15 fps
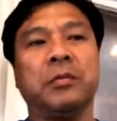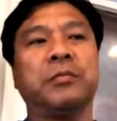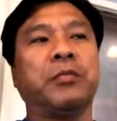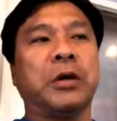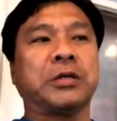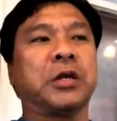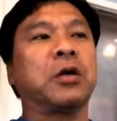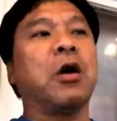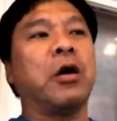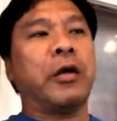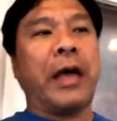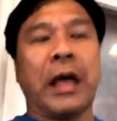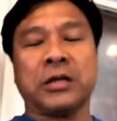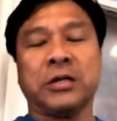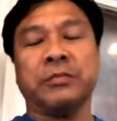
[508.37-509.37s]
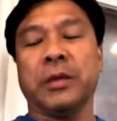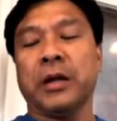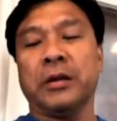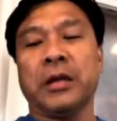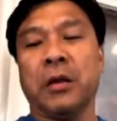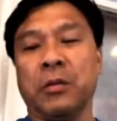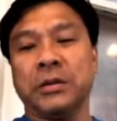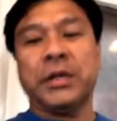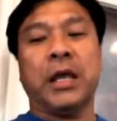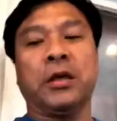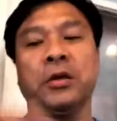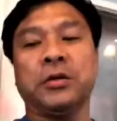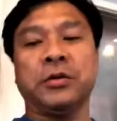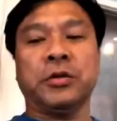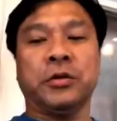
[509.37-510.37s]
press the call to action button that will take
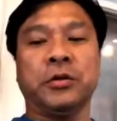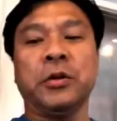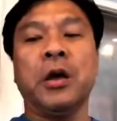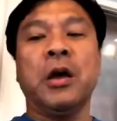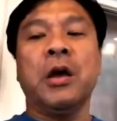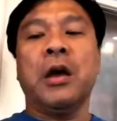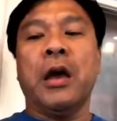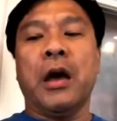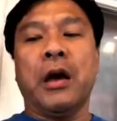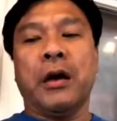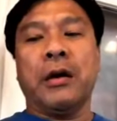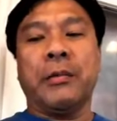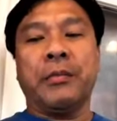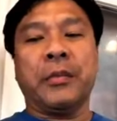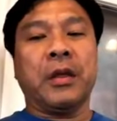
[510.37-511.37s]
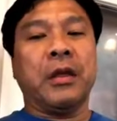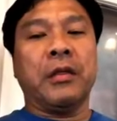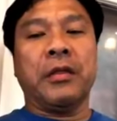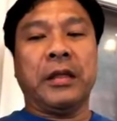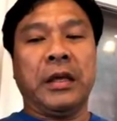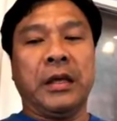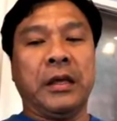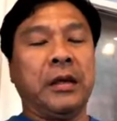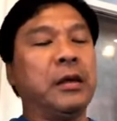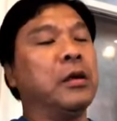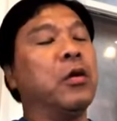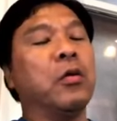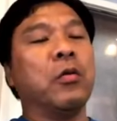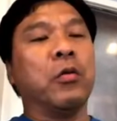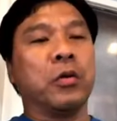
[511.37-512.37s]
you to the
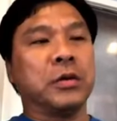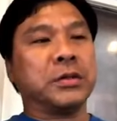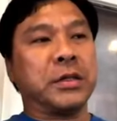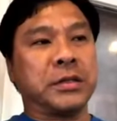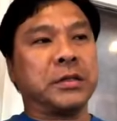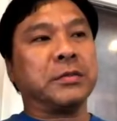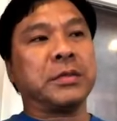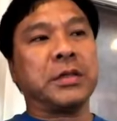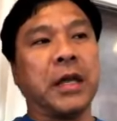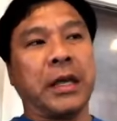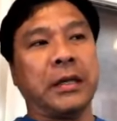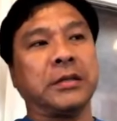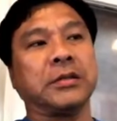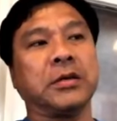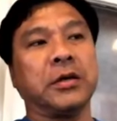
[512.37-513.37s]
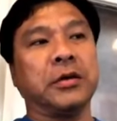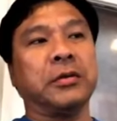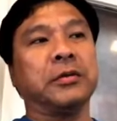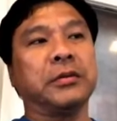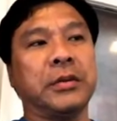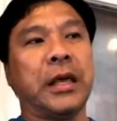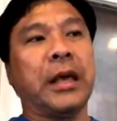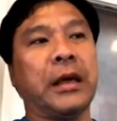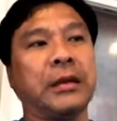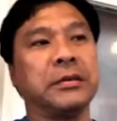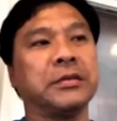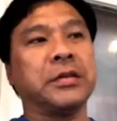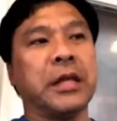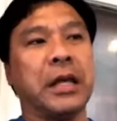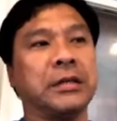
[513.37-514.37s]
order system site. So
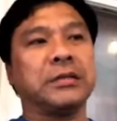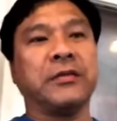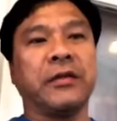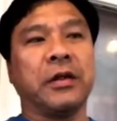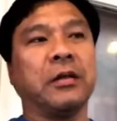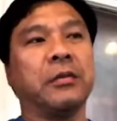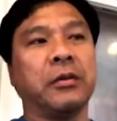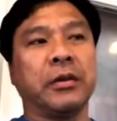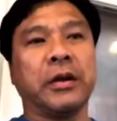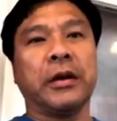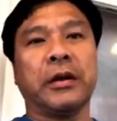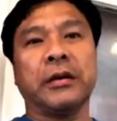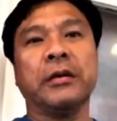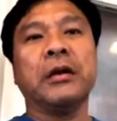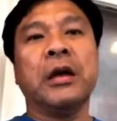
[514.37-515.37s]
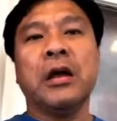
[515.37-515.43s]
so that's available there.